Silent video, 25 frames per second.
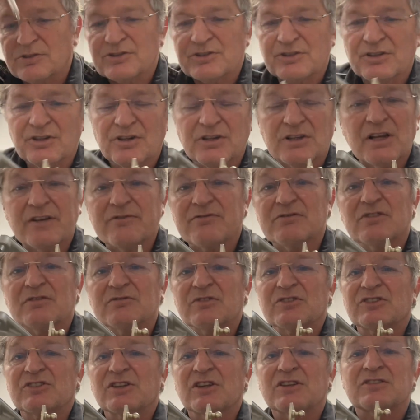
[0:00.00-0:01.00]
turn, even a
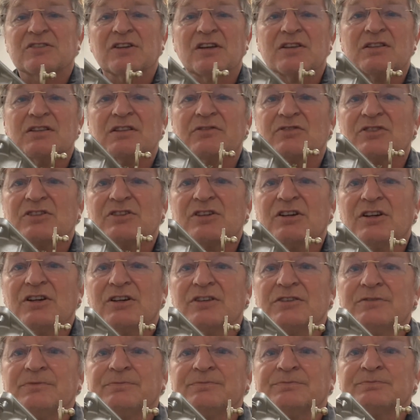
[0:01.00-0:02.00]
1/16 of a turn.